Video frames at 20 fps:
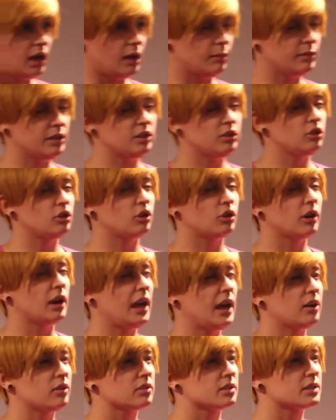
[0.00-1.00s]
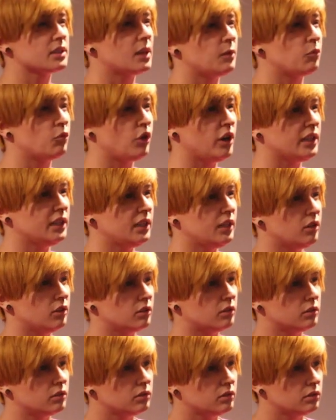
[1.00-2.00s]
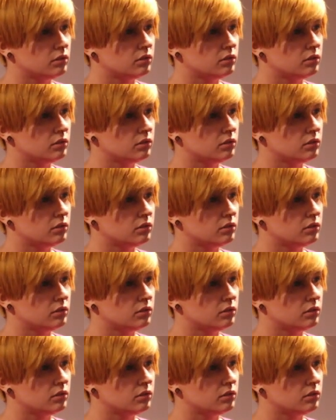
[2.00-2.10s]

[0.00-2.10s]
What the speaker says: I'm in your house. I'm right here.